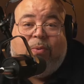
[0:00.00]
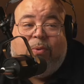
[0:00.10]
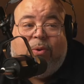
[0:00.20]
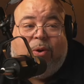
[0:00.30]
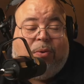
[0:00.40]

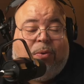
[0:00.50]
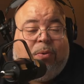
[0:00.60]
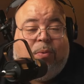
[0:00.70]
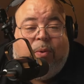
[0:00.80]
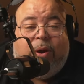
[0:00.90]
you know,
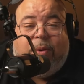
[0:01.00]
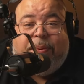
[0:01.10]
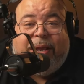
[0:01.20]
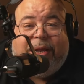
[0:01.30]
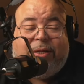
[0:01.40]
where to
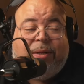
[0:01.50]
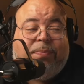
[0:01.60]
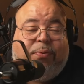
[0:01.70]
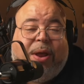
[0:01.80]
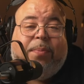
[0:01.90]
place him
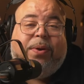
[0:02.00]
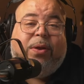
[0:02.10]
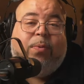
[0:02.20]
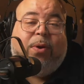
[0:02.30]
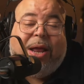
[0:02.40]
properly,
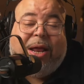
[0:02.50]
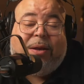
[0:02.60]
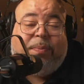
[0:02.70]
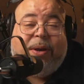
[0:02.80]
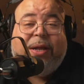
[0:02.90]
where not
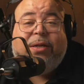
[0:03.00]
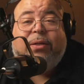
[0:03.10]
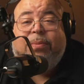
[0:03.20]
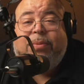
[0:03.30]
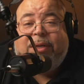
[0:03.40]
to place
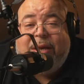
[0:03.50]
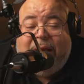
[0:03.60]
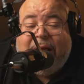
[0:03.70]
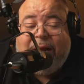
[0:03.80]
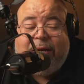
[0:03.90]
him,
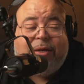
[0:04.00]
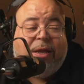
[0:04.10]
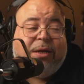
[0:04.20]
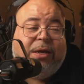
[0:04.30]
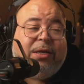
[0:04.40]
lighting
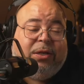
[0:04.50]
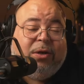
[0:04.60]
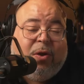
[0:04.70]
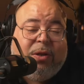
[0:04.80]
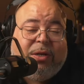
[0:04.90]
techniques, and
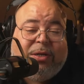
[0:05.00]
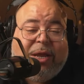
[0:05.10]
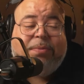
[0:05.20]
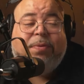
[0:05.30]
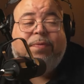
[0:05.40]
all these
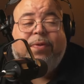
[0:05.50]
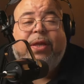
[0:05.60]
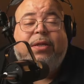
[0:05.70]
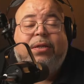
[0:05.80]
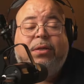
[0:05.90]
types of
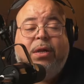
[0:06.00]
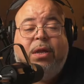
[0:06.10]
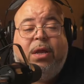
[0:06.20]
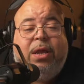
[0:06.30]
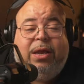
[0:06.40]
things.
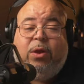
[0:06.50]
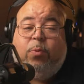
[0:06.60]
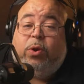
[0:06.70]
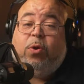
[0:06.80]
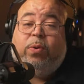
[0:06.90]
And then
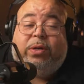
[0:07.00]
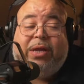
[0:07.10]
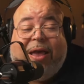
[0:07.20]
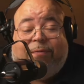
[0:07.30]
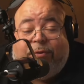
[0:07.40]
we go into
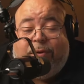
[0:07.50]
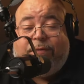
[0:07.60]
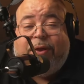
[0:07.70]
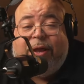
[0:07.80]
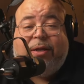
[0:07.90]
After
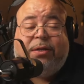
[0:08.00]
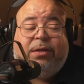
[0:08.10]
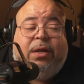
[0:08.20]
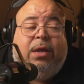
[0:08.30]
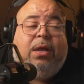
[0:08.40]
Effects,
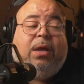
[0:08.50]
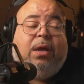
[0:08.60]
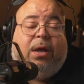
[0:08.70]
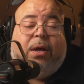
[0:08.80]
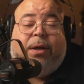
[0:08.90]

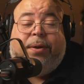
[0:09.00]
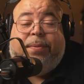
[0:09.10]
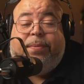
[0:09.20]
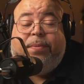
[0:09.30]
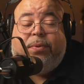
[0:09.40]
um,
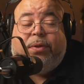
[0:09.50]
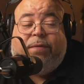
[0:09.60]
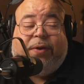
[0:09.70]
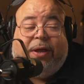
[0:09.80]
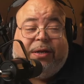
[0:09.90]

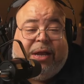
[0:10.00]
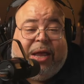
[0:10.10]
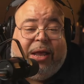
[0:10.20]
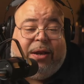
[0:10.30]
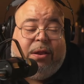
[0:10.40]
stuff like
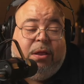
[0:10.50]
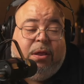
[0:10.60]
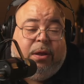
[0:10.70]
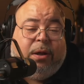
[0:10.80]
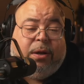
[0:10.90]
that.
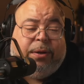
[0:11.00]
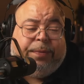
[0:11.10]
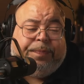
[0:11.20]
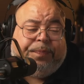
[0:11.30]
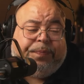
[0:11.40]

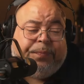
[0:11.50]
Um,